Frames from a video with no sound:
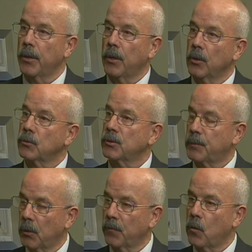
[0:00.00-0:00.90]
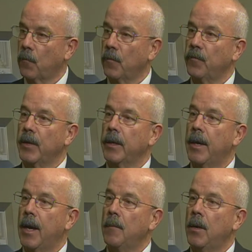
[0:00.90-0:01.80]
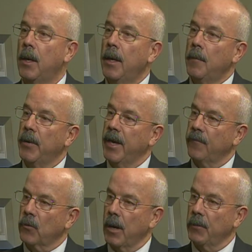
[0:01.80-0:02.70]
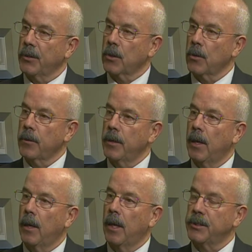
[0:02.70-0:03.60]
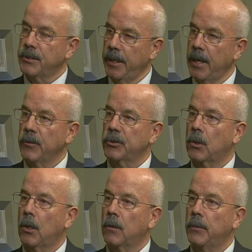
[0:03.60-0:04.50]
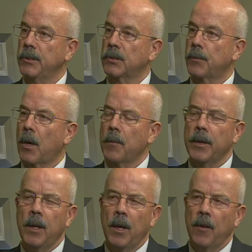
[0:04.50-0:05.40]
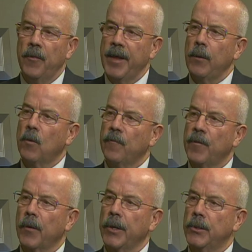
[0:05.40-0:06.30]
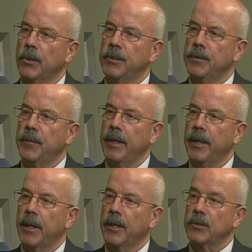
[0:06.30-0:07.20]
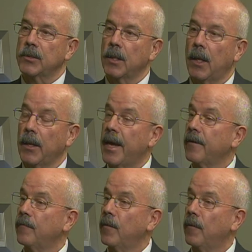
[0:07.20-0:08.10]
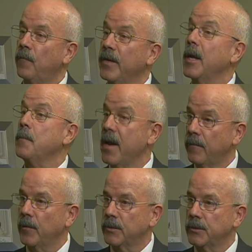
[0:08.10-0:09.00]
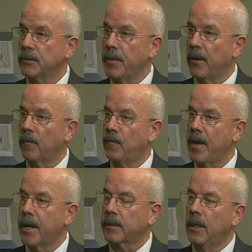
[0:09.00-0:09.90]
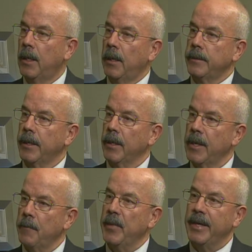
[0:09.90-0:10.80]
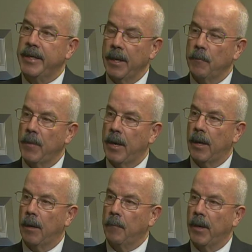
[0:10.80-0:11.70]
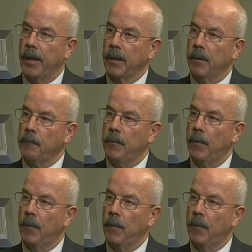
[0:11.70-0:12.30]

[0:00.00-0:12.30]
of years, was spurred over in Vietnam. But after I returned, I stayed on the Chicago Police Department. They were very good to me as a lot of VA benefits, as a matter of fact, that let me get my